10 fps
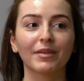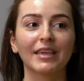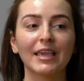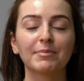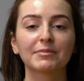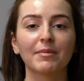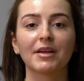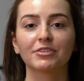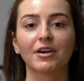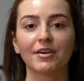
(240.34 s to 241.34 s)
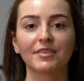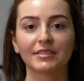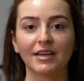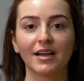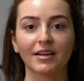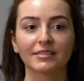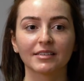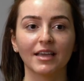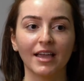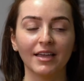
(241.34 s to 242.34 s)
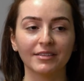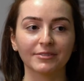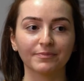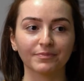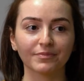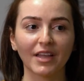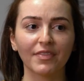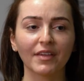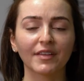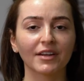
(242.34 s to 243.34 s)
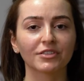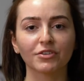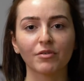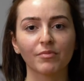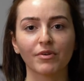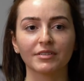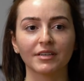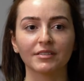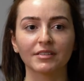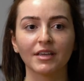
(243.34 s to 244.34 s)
keeps my mental health intact. And I think that is so important.